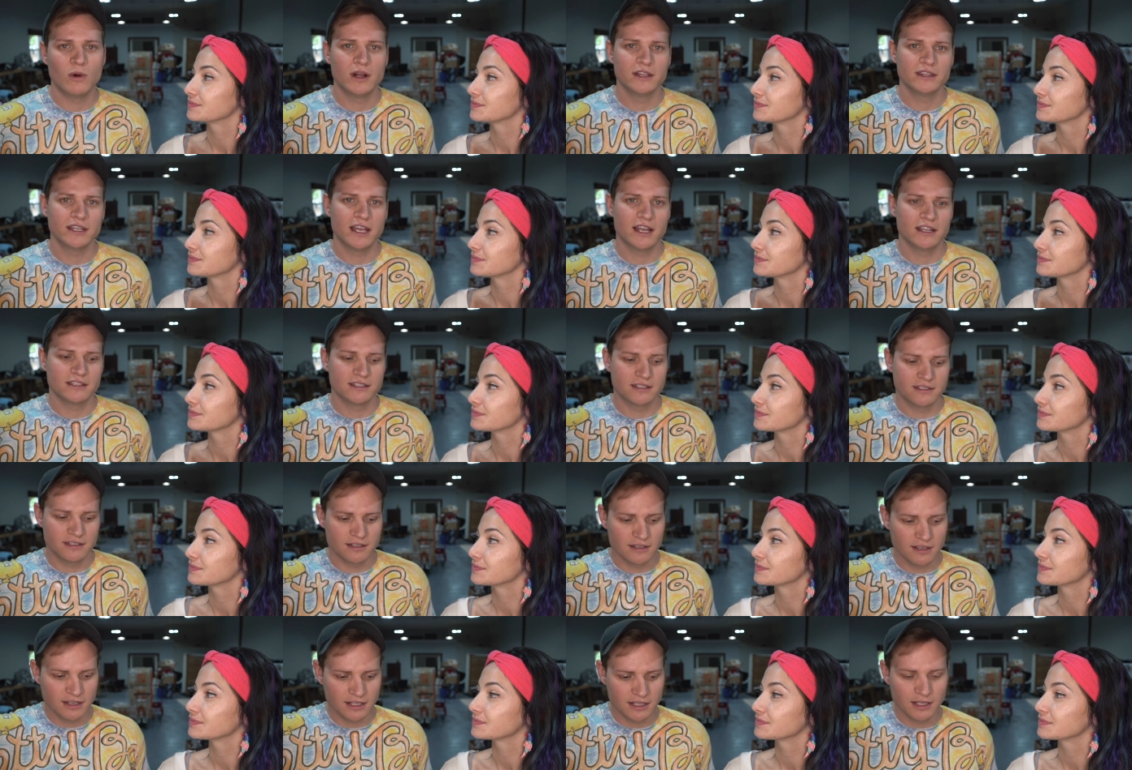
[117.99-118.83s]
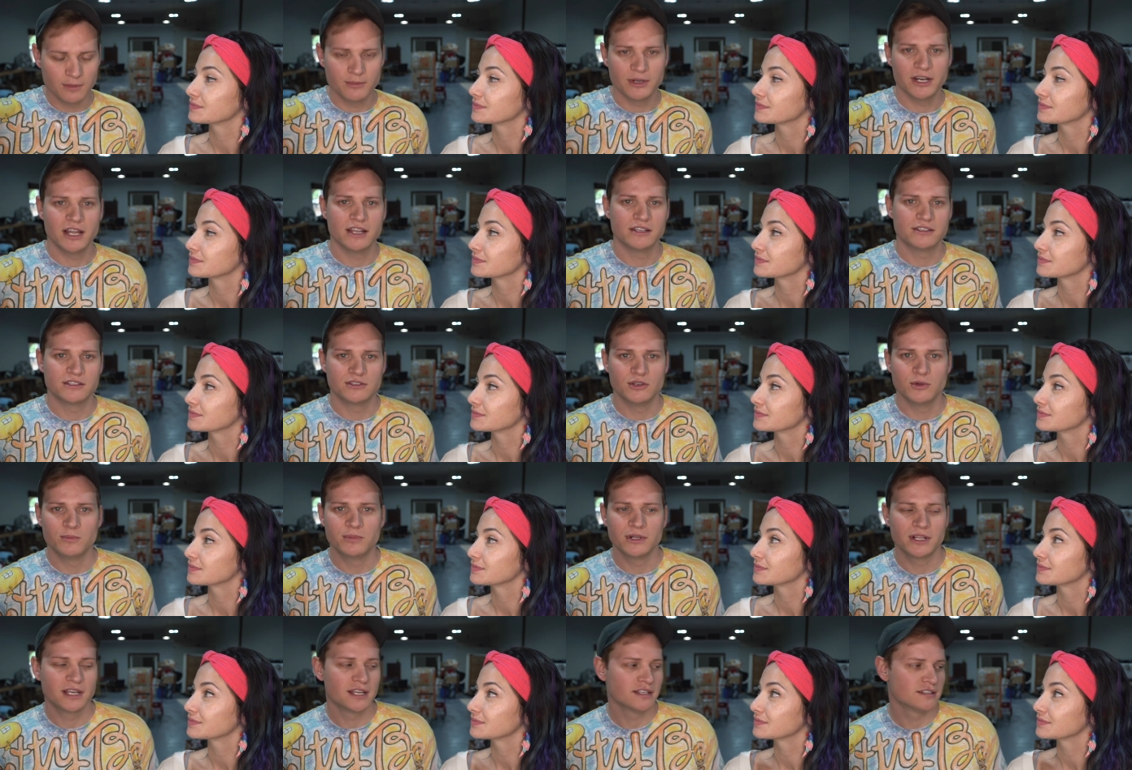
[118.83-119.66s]
Speaker 1: one that eliminates
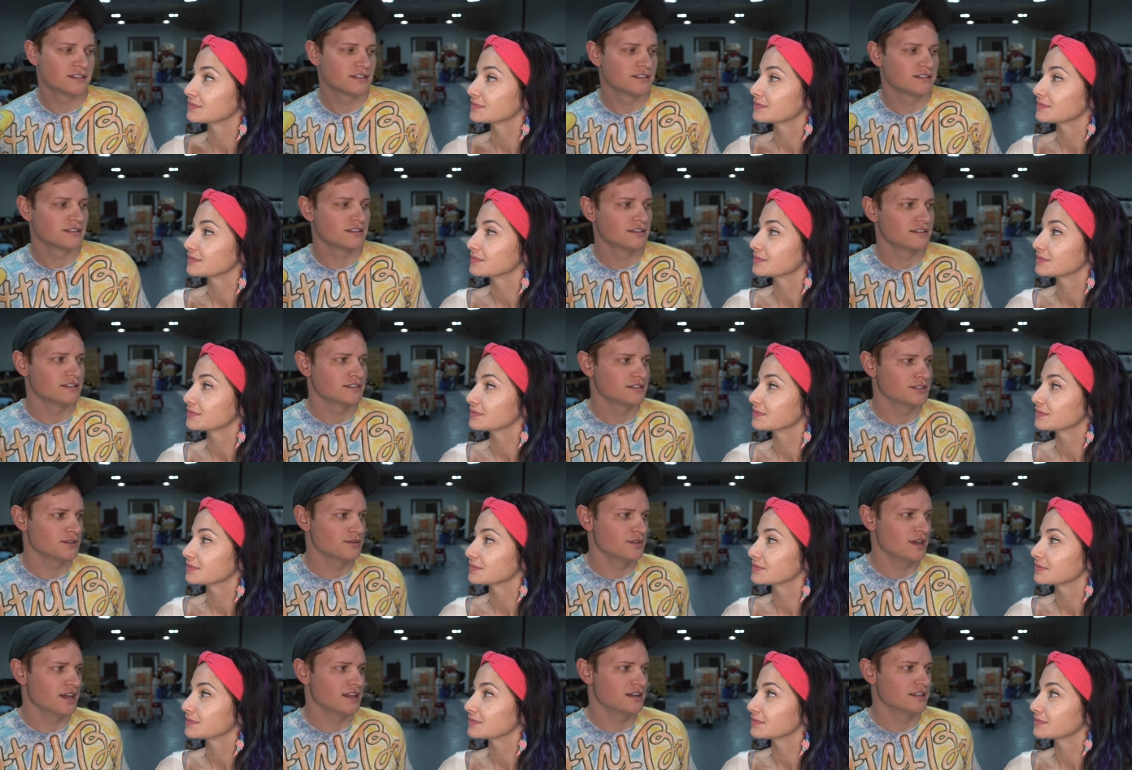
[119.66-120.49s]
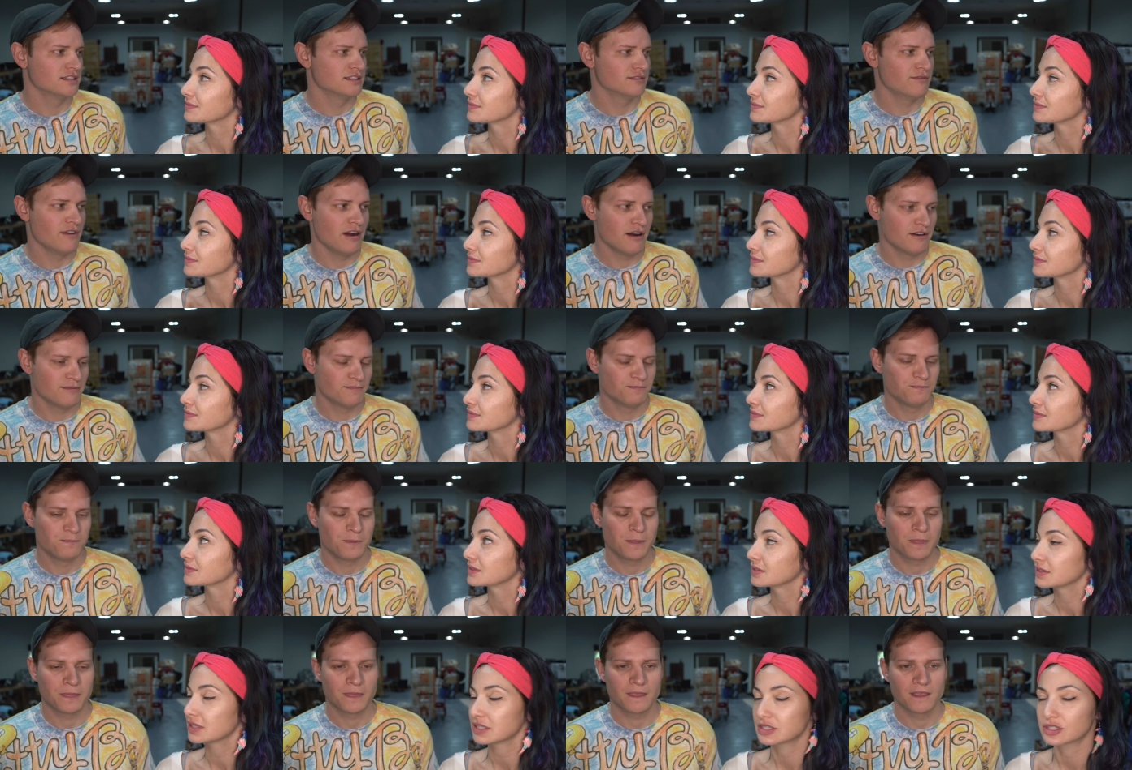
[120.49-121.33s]
duplicates so that it's fair.
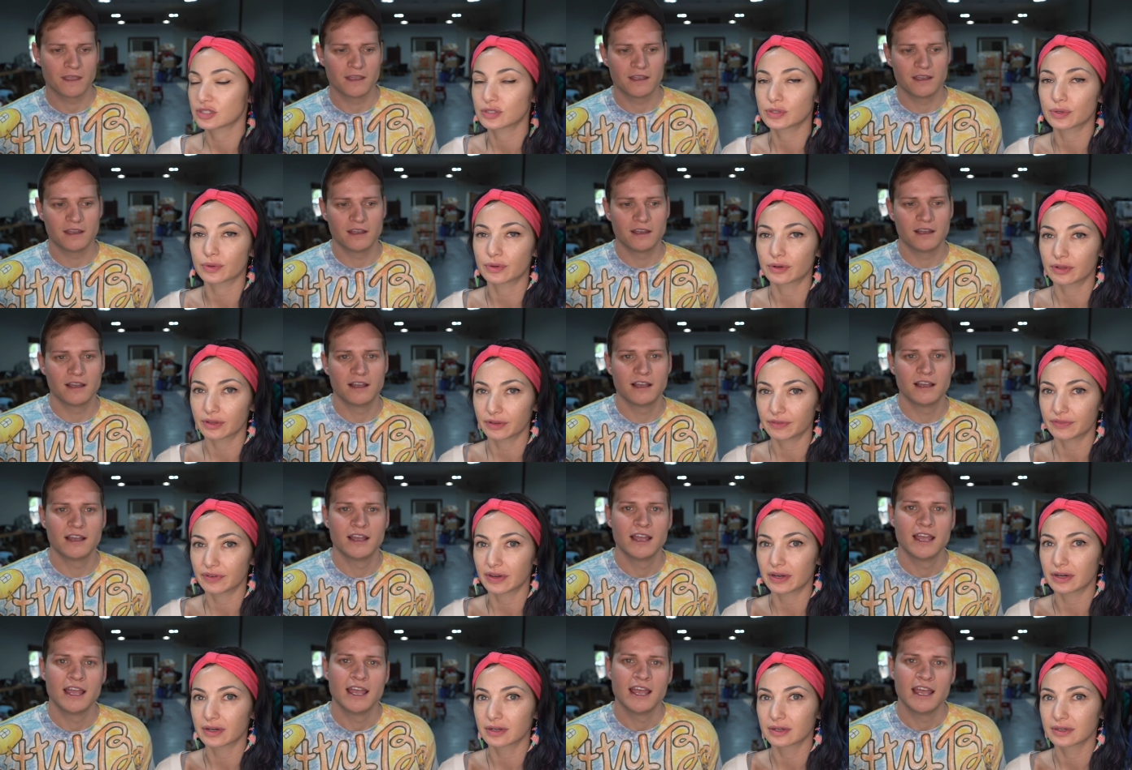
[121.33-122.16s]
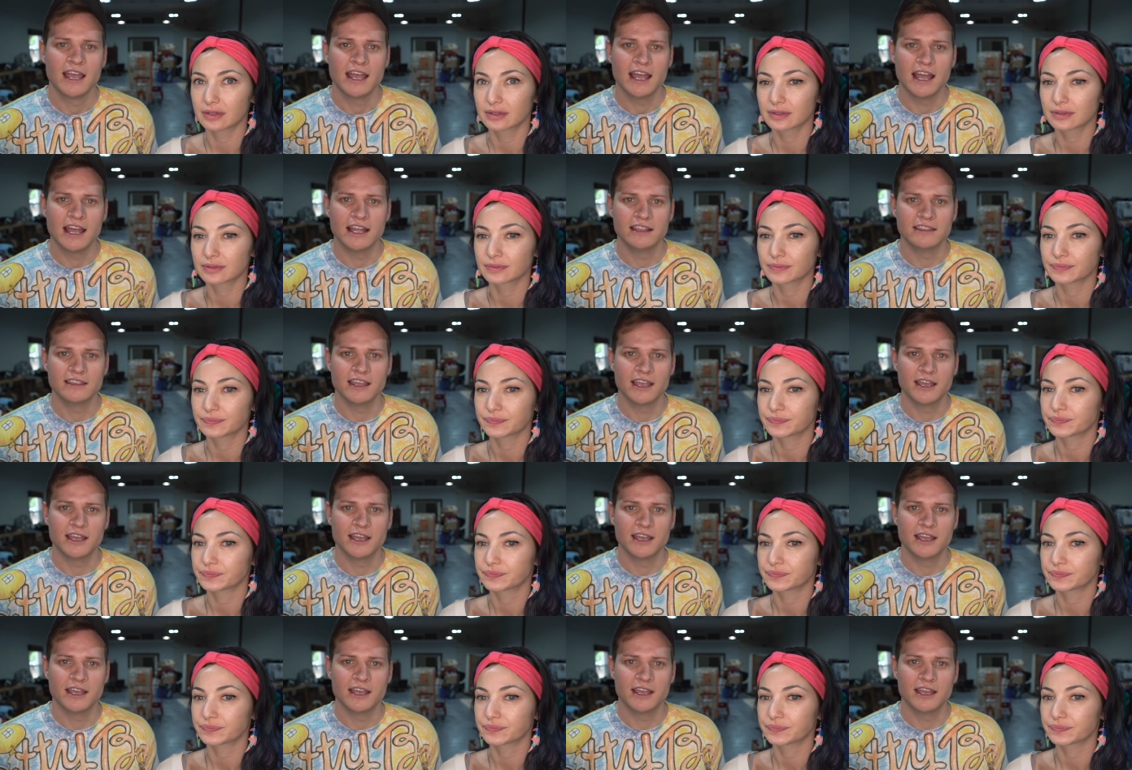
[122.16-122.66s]
Speaker 2: That's totally fair.
Speaker 1: And